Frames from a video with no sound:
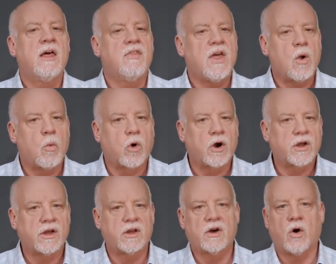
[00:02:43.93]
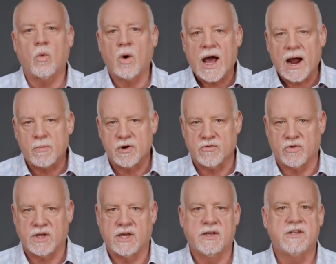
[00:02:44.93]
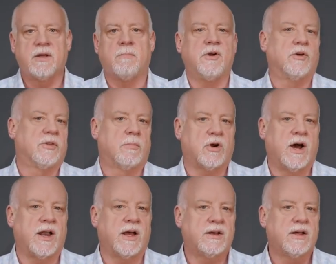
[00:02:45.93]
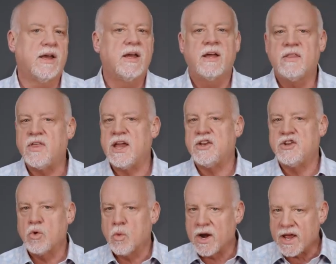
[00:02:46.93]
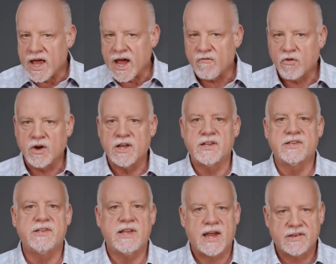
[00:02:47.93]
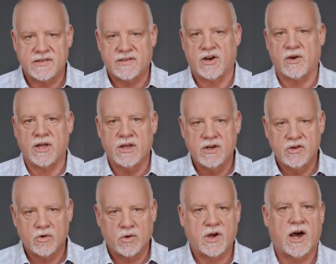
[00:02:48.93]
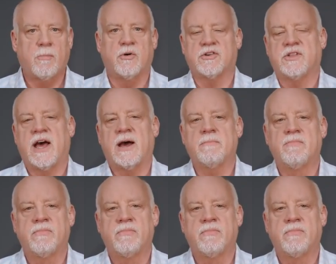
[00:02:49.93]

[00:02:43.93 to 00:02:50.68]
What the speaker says: They work collaboratively to build the product. They do whatever is necessary to accomplish that.